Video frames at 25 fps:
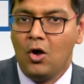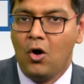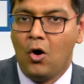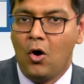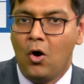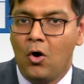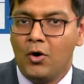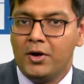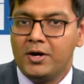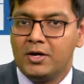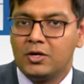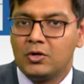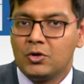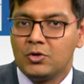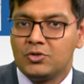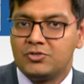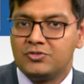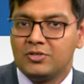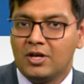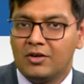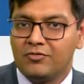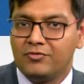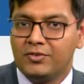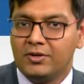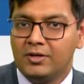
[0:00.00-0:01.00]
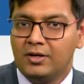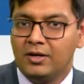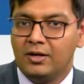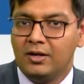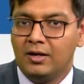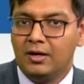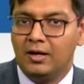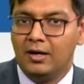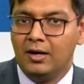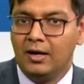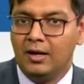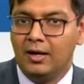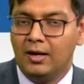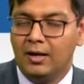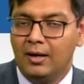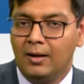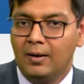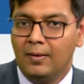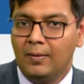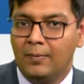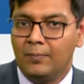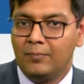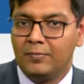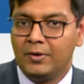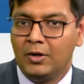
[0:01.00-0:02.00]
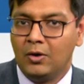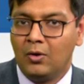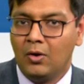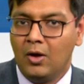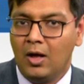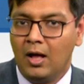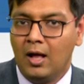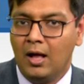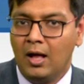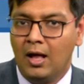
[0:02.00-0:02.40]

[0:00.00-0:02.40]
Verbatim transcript: or it could suffer, uh, you know,